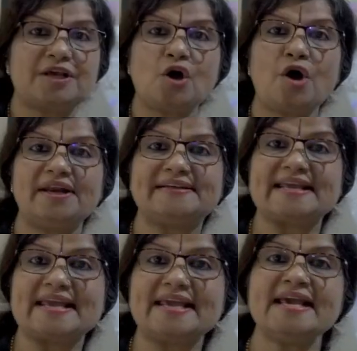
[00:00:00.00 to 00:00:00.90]

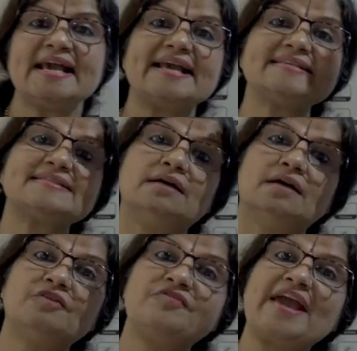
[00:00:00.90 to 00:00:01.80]
priority is
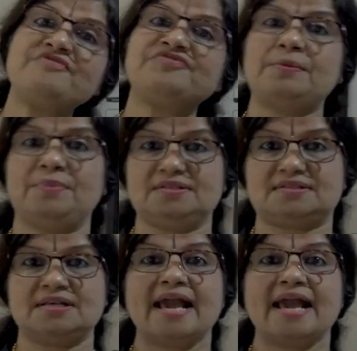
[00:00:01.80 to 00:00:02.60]
away from us,